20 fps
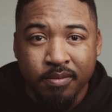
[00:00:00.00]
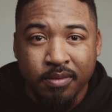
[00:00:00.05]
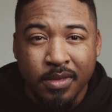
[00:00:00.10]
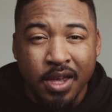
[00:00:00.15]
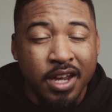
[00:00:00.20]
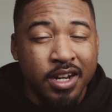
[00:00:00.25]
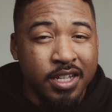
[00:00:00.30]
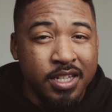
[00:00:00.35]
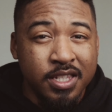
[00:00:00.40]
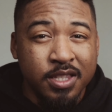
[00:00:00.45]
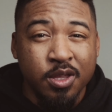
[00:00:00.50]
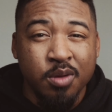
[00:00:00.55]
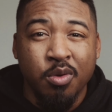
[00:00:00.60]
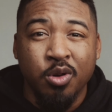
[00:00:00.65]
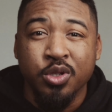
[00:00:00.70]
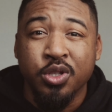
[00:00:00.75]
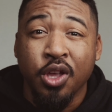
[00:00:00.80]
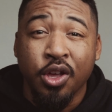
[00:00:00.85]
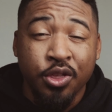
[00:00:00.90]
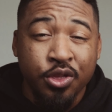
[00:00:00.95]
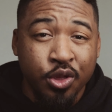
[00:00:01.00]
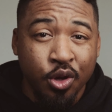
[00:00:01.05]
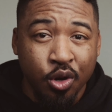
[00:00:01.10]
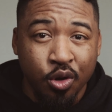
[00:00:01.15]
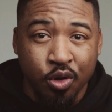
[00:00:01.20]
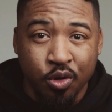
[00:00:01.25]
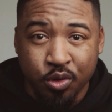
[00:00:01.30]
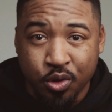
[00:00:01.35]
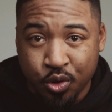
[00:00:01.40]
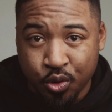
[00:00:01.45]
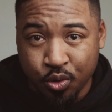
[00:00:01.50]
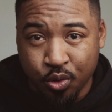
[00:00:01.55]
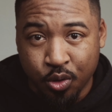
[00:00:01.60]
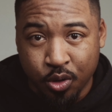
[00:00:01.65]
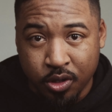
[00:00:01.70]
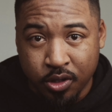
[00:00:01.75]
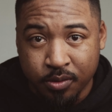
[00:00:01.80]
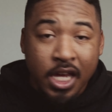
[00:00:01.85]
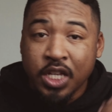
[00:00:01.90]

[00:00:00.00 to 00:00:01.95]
and is the most thorough tool.